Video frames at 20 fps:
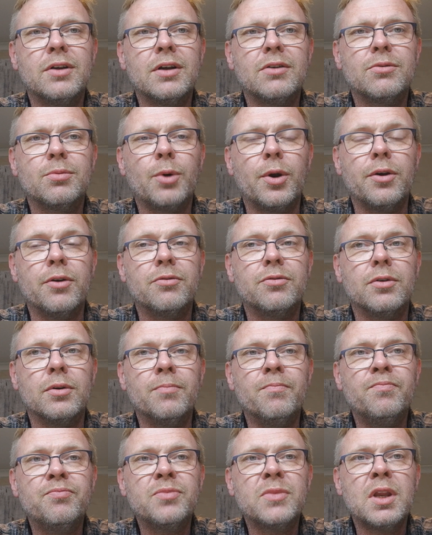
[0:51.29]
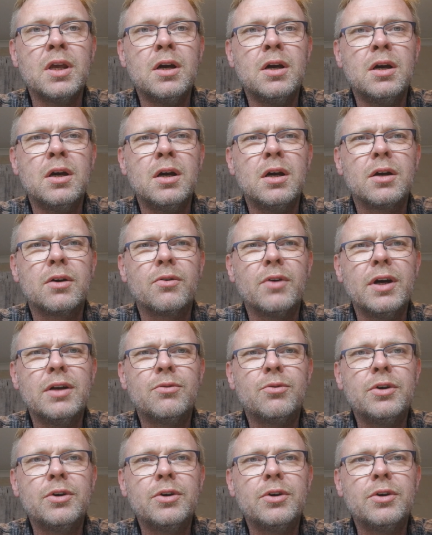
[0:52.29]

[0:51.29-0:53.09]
That's wonderful. Great